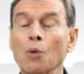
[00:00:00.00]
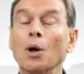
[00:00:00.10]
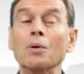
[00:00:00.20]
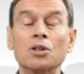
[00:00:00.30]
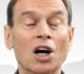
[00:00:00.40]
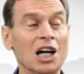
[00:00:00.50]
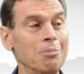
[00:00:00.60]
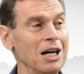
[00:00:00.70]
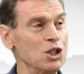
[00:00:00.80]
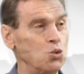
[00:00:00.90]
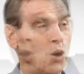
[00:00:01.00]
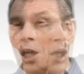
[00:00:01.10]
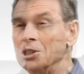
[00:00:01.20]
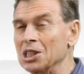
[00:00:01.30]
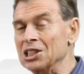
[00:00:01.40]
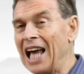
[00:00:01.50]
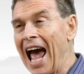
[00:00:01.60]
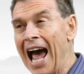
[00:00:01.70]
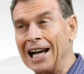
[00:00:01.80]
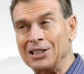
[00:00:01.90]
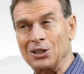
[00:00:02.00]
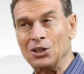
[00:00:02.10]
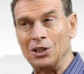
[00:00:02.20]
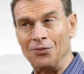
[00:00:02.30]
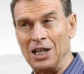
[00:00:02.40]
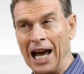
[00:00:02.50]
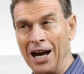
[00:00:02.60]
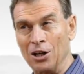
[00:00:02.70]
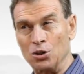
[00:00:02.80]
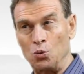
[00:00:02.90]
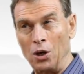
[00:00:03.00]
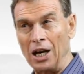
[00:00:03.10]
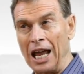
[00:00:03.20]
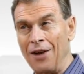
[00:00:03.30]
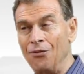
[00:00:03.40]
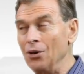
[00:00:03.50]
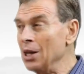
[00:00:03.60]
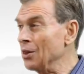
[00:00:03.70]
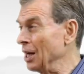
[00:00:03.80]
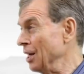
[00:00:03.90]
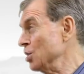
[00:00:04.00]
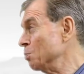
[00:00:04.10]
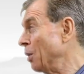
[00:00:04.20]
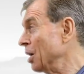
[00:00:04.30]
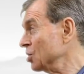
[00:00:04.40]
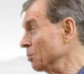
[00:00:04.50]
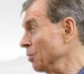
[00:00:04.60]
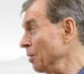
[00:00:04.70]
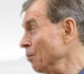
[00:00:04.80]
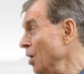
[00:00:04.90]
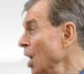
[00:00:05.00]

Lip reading: We will talk about Zhuangzi's axis of Taos, where everything is possible.